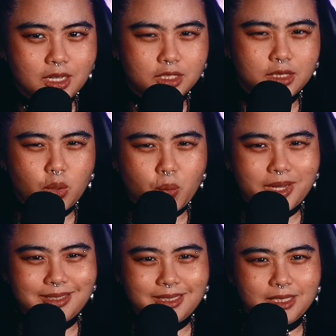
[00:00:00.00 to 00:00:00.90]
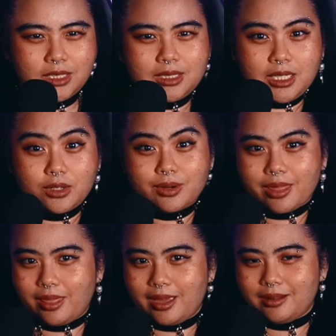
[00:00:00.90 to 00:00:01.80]
So what is the secret
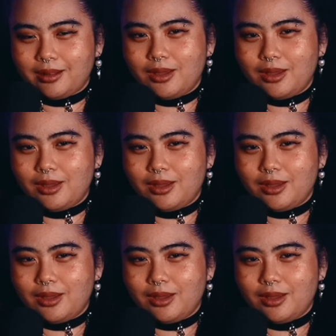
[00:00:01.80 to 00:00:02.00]
then?